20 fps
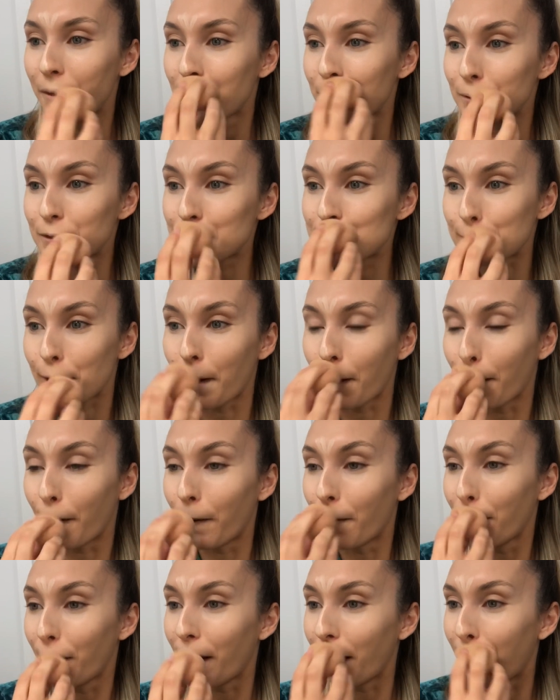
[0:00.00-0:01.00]

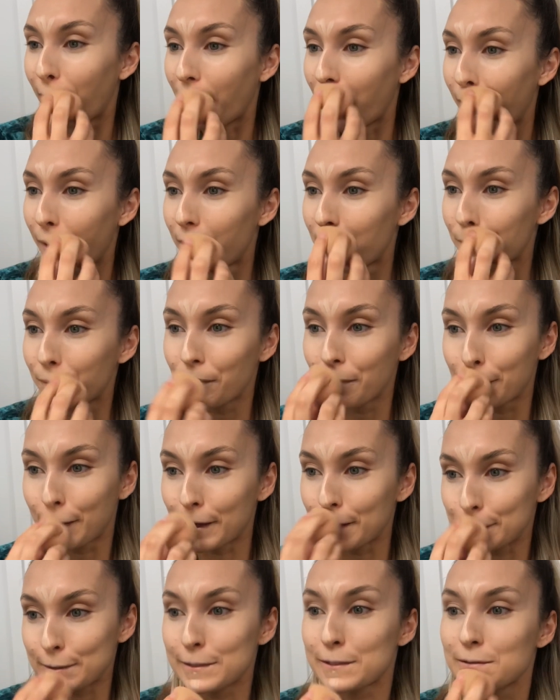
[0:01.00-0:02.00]
So
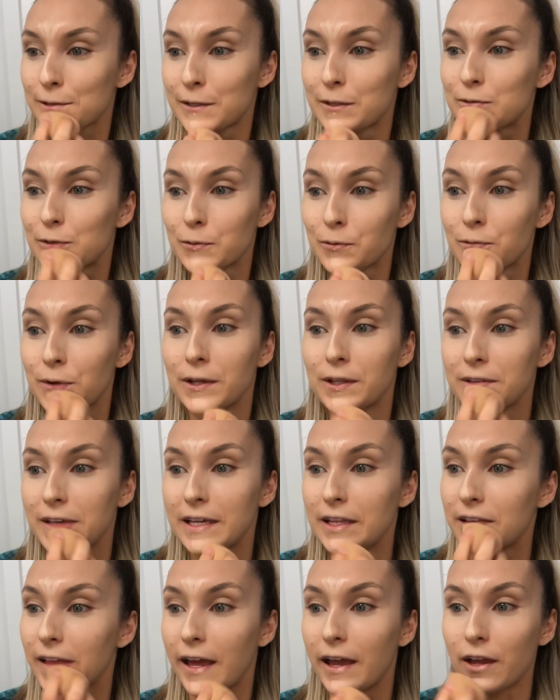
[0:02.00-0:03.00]
this is really
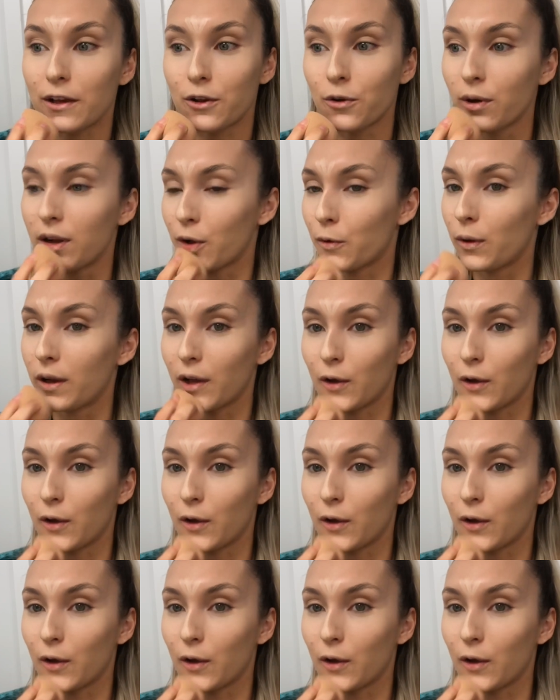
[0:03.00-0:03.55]
like quick,